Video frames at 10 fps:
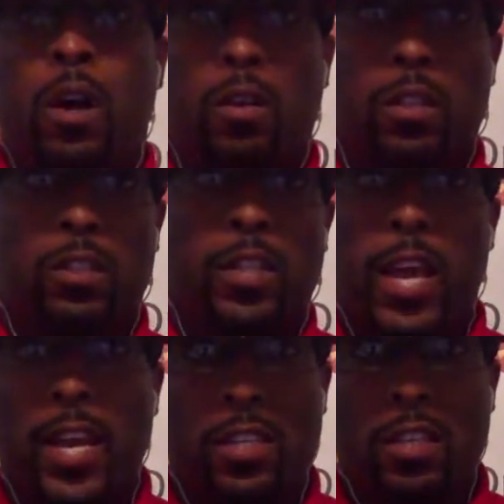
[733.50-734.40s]
the
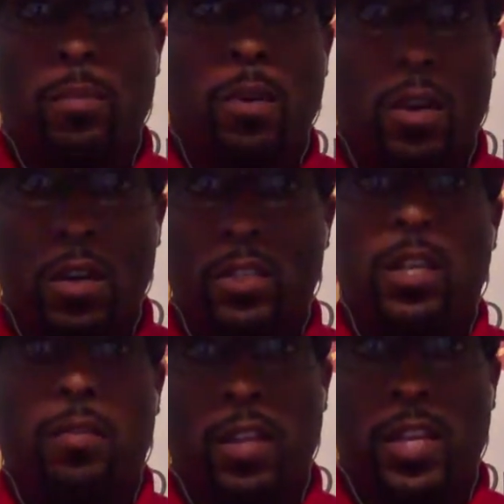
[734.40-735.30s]
stage anymore
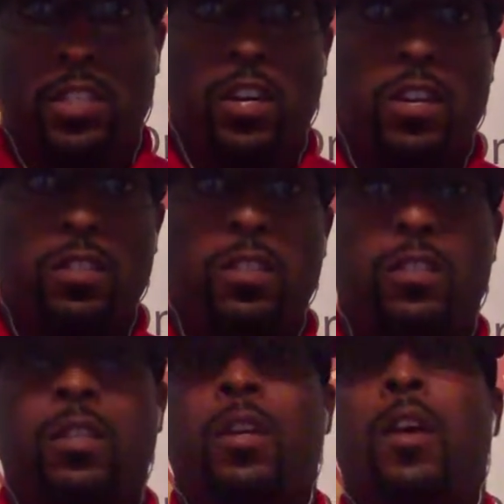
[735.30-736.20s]
accepting their
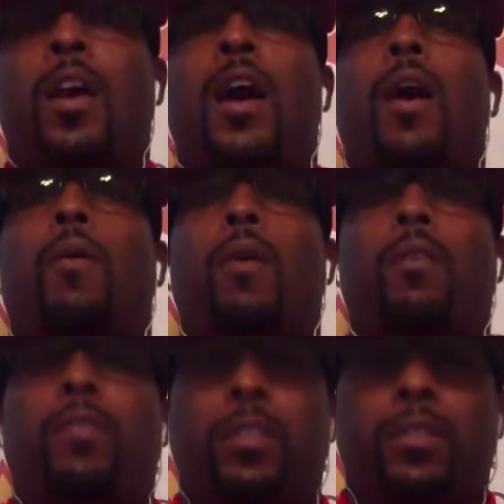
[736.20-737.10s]
jerseys.
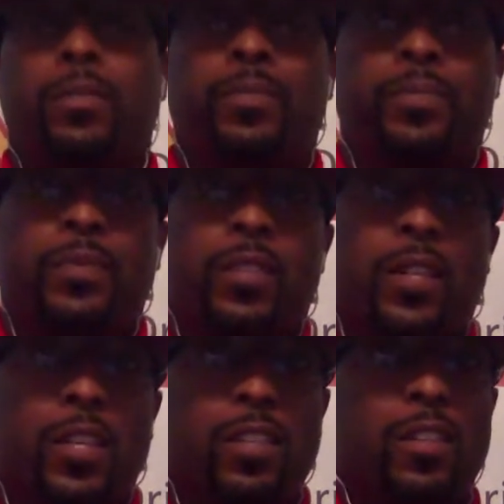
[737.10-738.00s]
However,
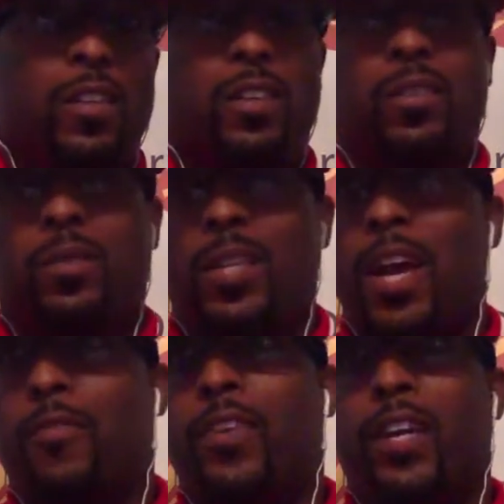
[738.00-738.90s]
you know, we
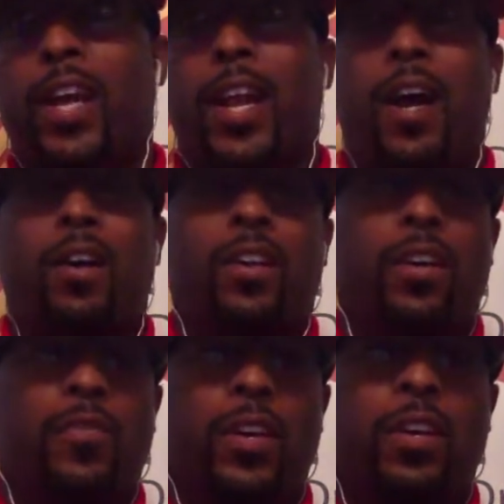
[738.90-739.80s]
got to figure that out,
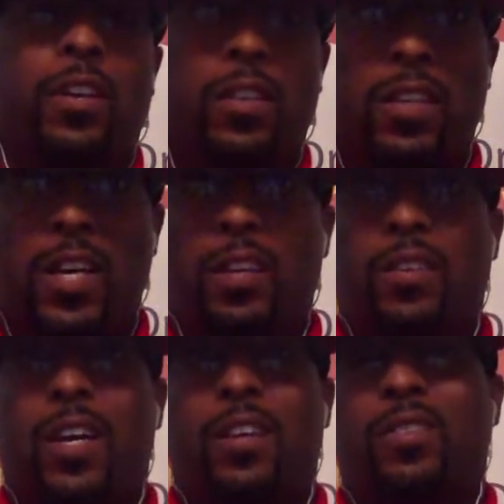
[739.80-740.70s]
NFL. I
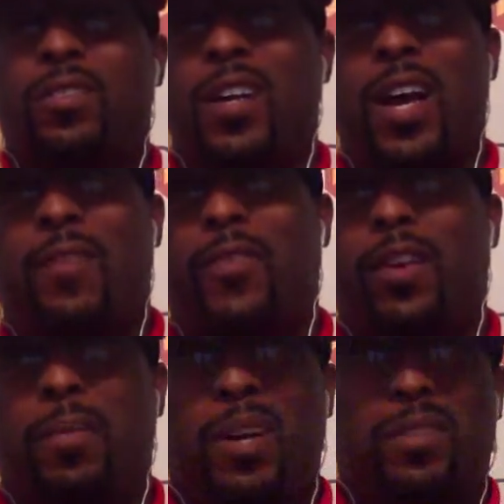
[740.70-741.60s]
don't know how I
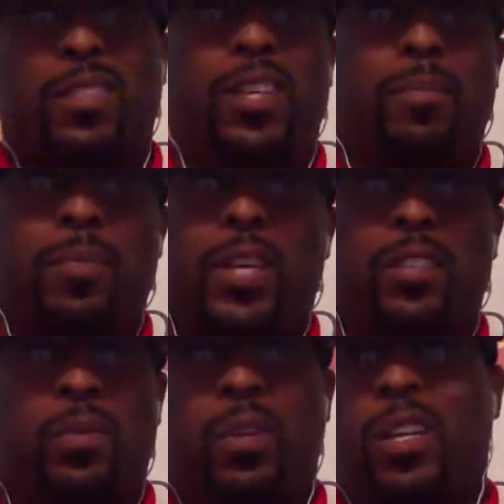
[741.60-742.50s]
feel about 10
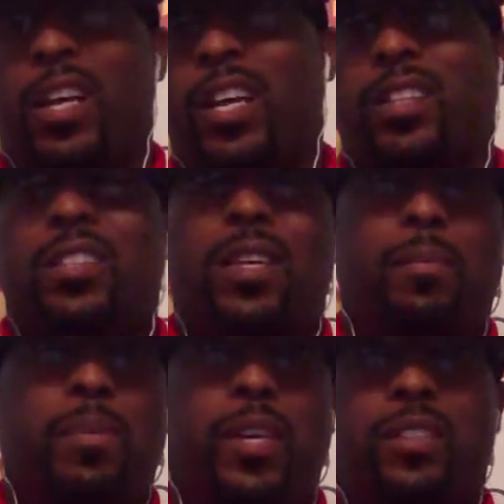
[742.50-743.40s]
picks one day,
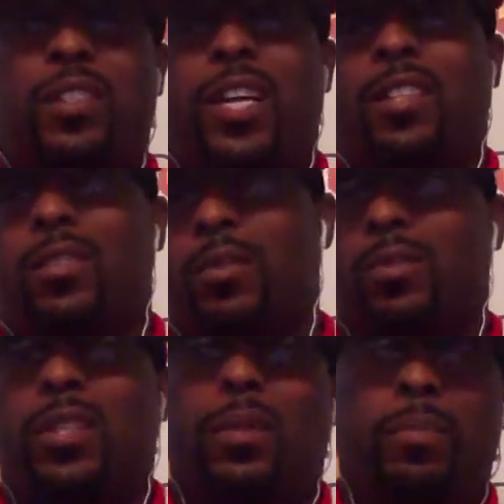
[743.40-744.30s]
10 picks day two,
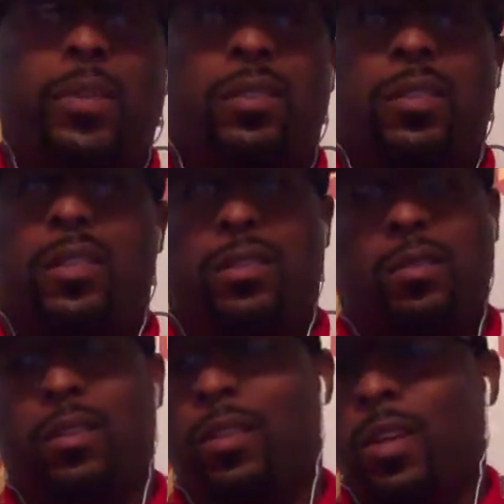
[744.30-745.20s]
10 picks day
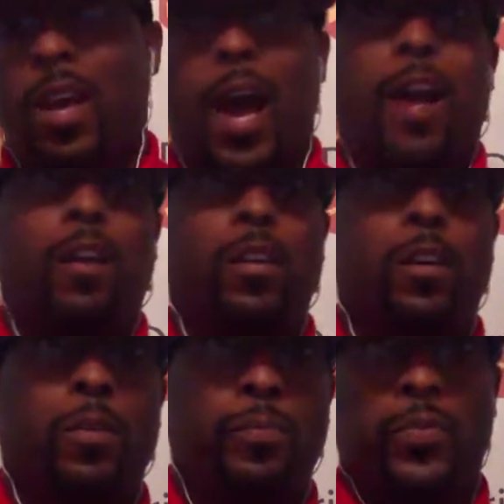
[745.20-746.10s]
three. I don't
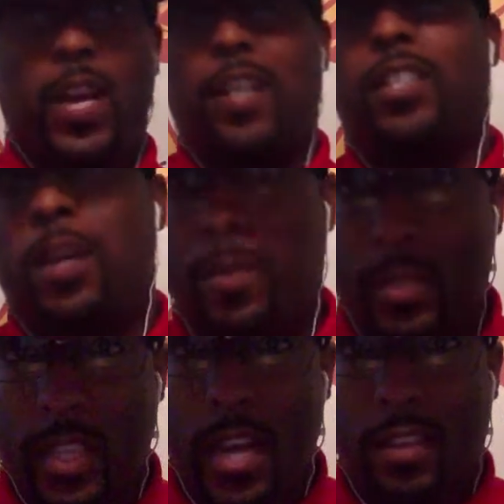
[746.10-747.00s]
know. Y'all tell me
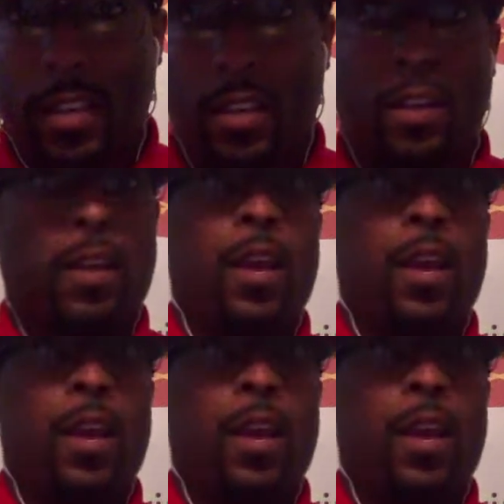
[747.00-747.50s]
what y'all think.